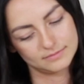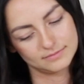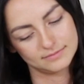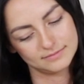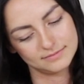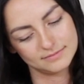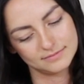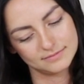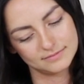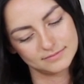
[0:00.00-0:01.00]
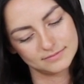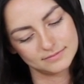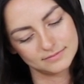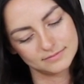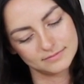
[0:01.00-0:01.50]

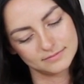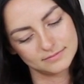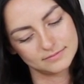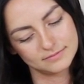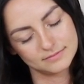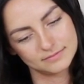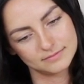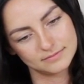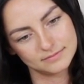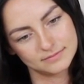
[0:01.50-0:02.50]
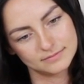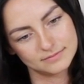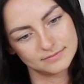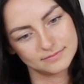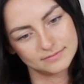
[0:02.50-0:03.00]

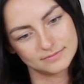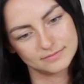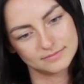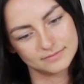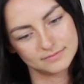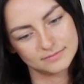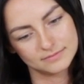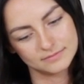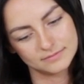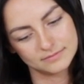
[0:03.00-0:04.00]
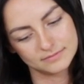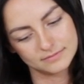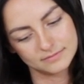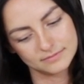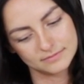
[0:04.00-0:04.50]

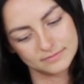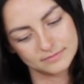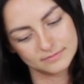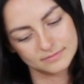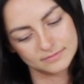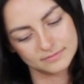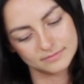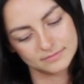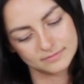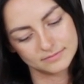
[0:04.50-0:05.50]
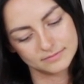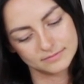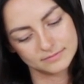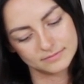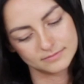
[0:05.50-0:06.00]

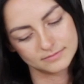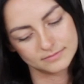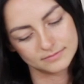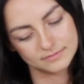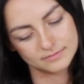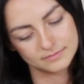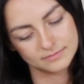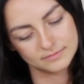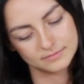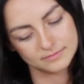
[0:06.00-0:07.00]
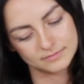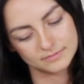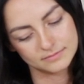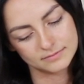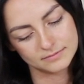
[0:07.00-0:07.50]

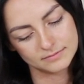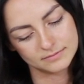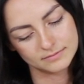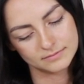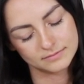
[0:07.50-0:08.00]
(silent)